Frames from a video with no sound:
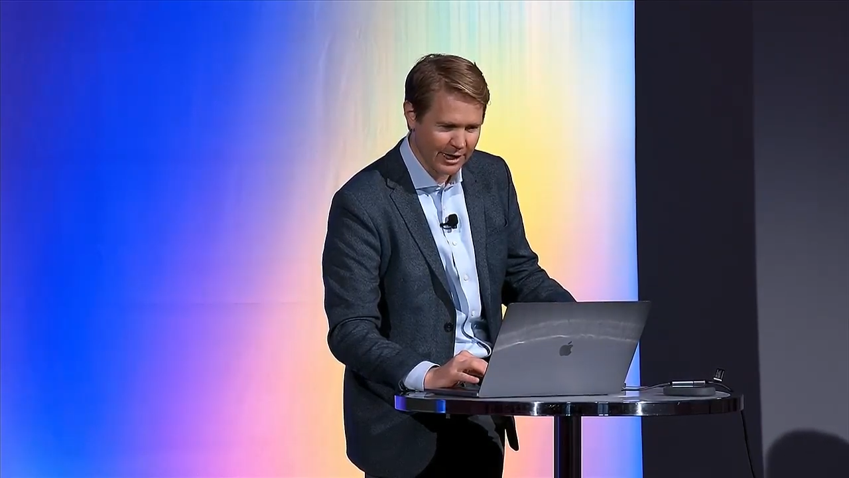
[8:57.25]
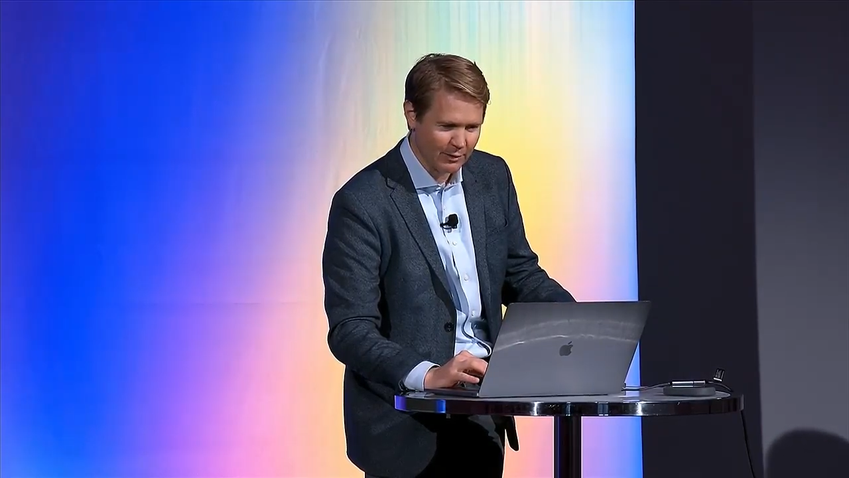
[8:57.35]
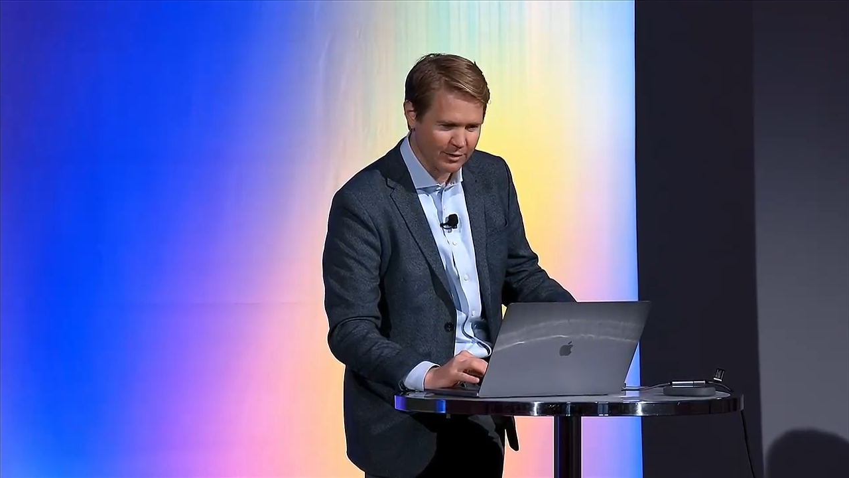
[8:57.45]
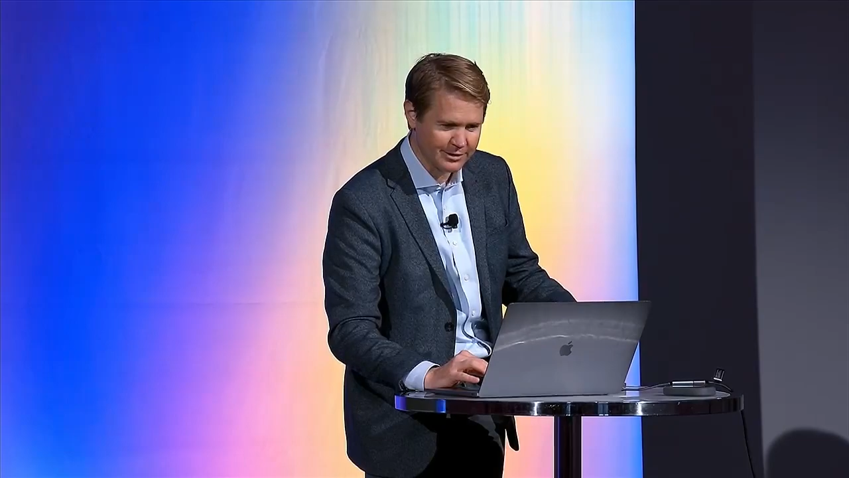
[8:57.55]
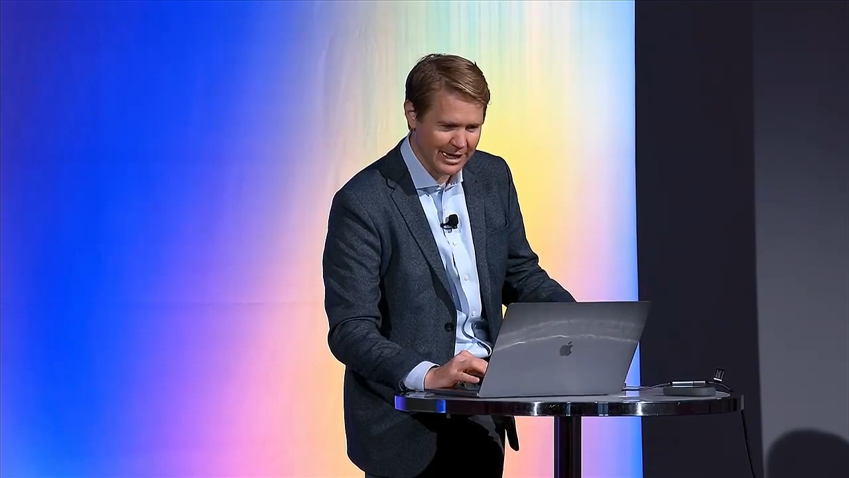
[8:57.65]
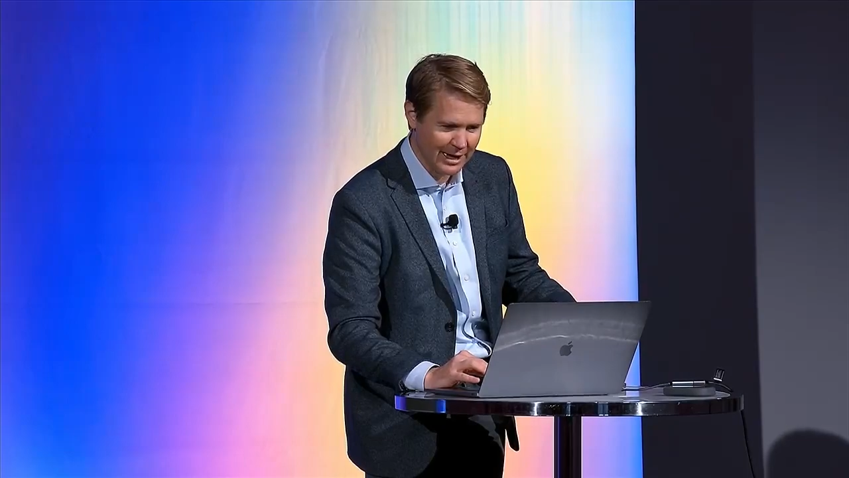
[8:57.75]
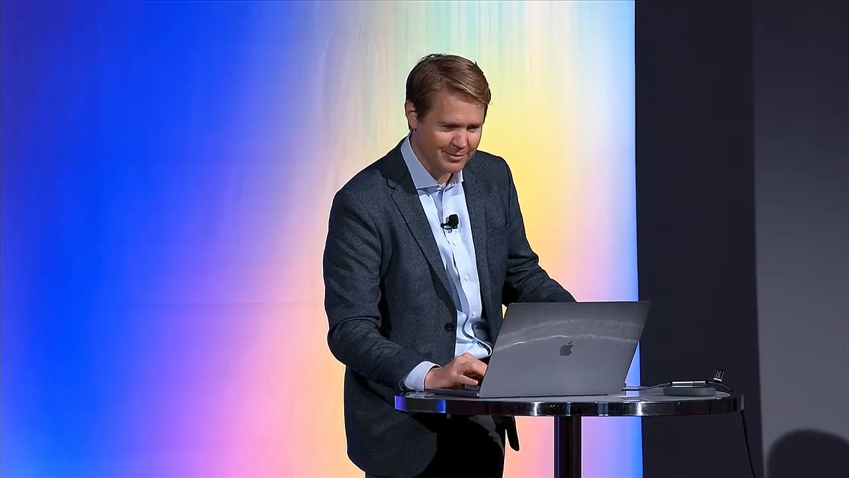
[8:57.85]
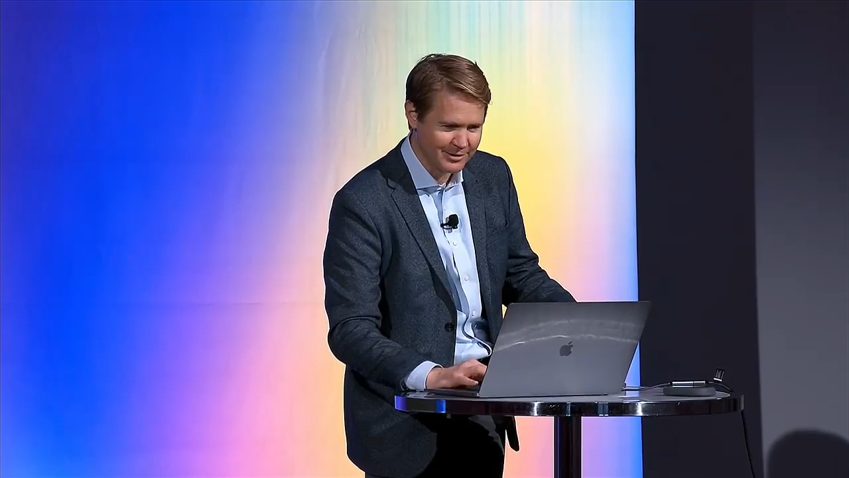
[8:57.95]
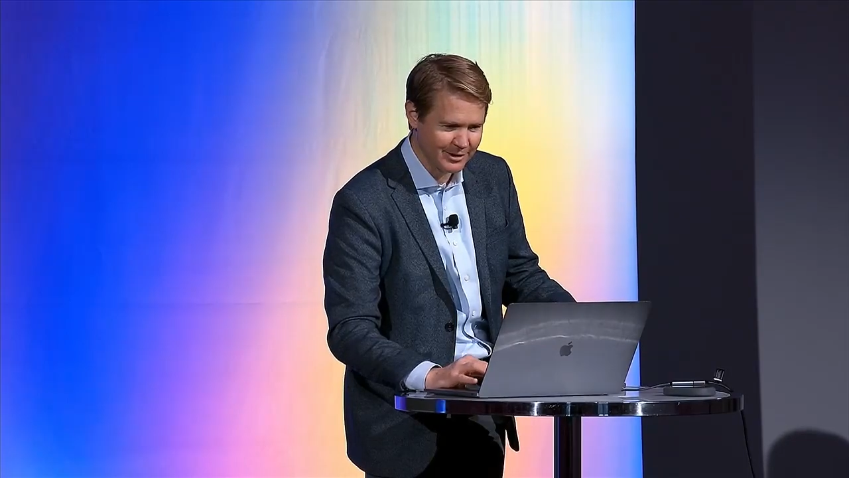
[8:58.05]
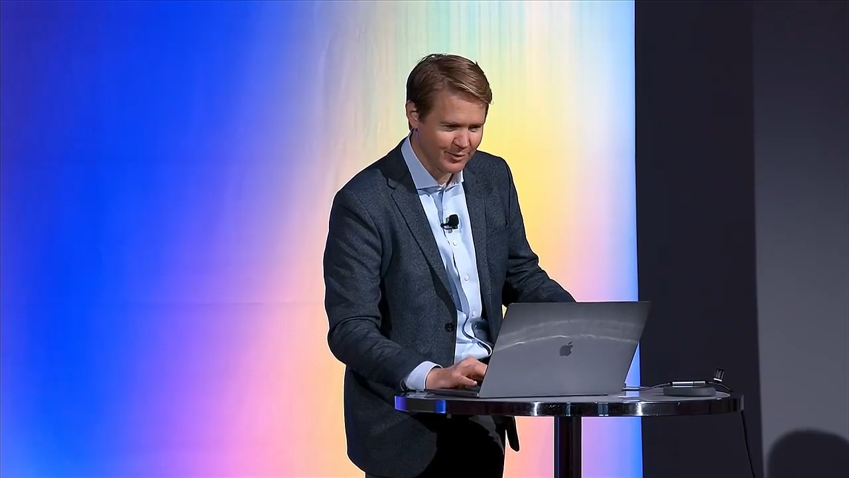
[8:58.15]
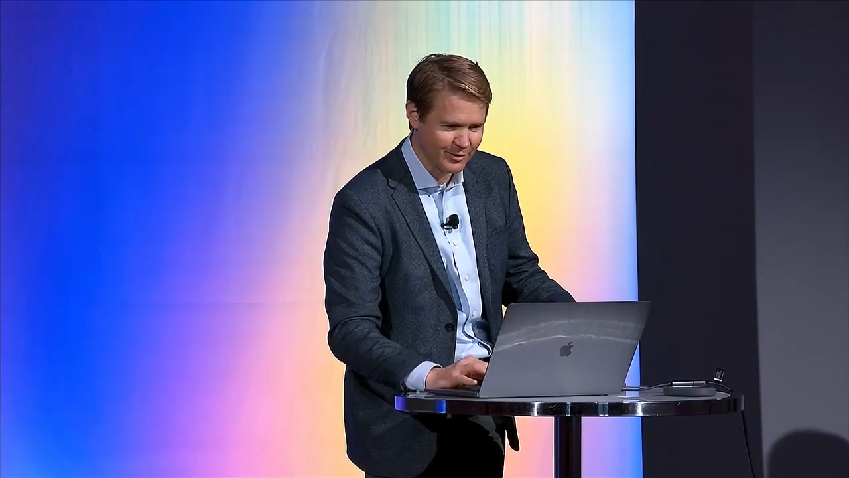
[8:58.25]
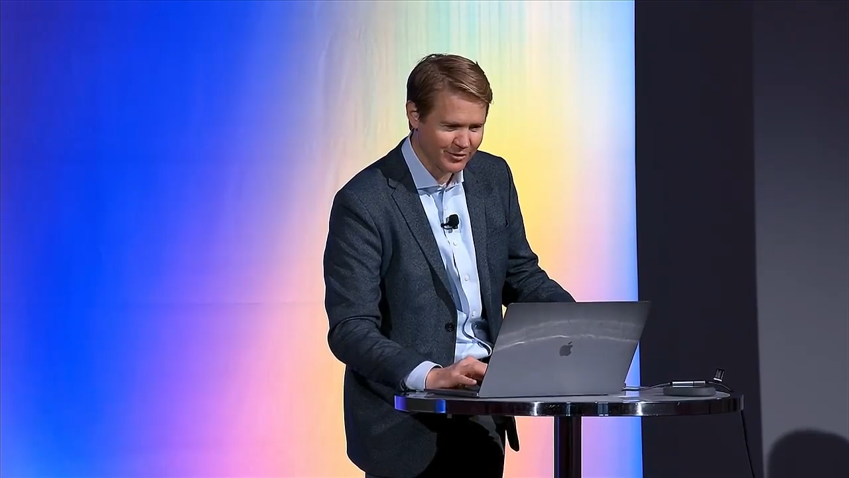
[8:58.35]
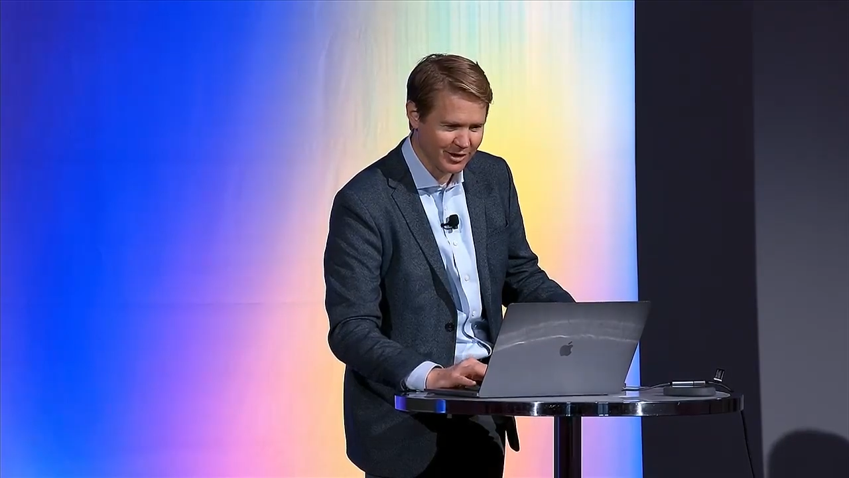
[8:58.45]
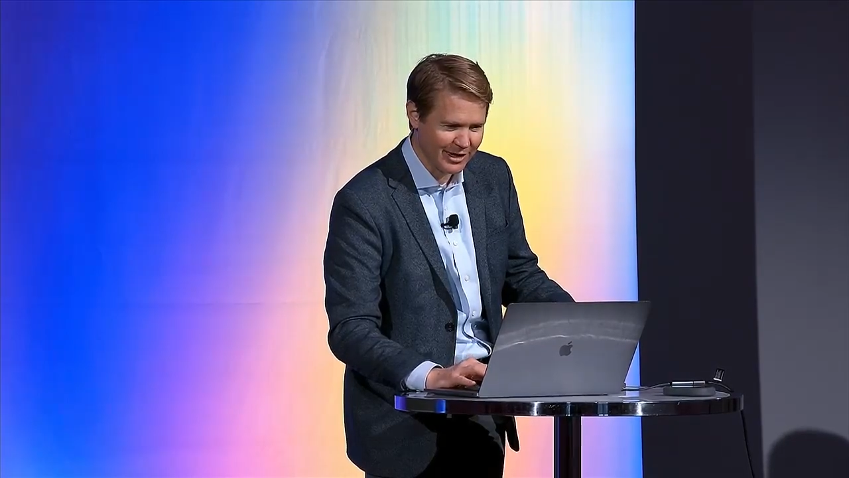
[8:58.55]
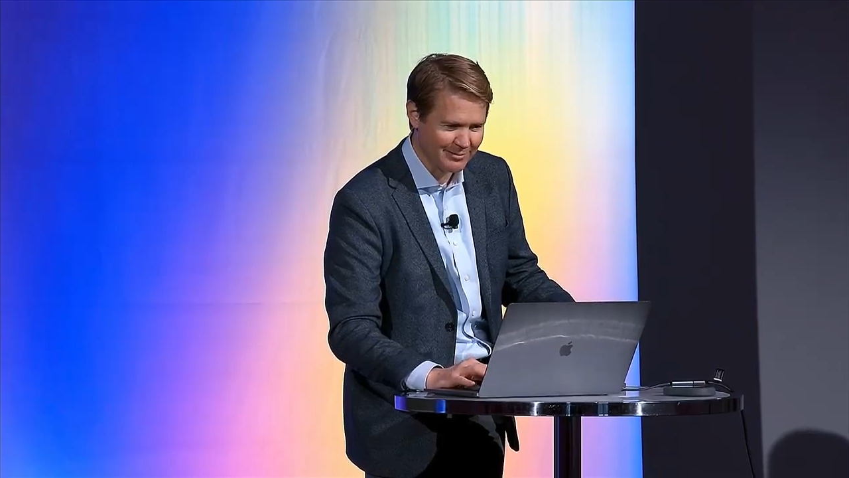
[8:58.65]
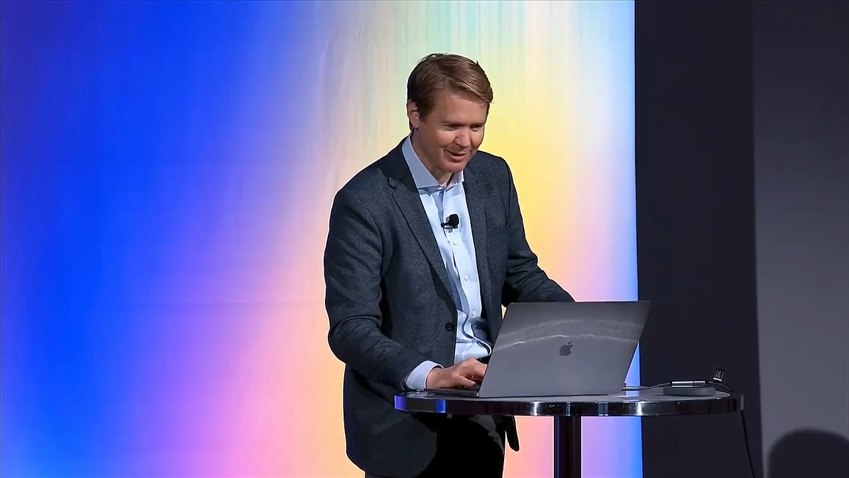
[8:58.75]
I will adapt in real time,